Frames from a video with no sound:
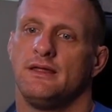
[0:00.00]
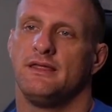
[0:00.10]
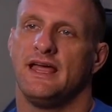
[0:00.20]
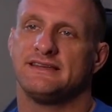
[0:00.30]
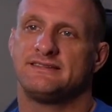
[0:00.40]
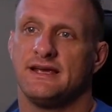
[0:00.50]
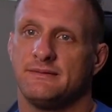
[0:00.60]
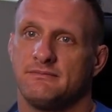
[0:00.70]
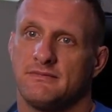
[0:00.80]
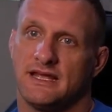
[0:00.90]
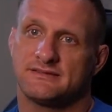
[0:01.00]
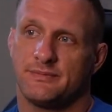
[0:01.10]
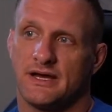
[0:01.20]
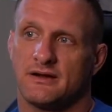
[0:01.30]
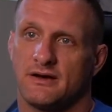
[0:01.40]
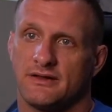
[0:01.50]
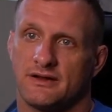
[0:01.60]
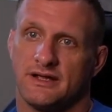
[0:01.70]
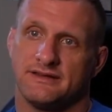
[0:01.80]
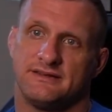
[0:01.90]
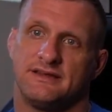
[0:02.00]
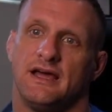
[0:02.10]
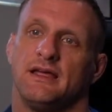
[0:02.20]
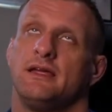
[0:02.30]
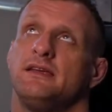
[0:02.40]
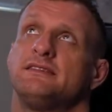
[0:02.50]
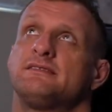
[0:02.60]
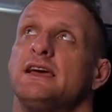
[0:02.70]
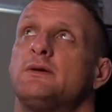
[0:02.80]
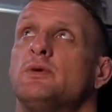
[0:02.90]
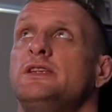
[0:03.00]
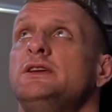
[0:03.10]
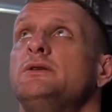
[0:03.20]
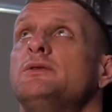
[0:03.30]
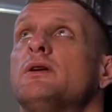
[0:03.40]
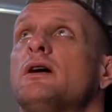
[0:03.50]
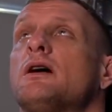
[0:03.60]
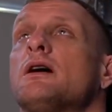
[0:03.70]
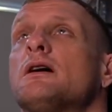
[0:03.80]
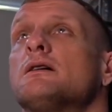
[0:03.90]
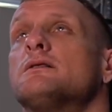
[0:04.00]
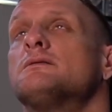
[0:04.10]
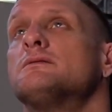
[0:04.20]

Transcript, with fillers: that's it. That's about all there is. It's like when you are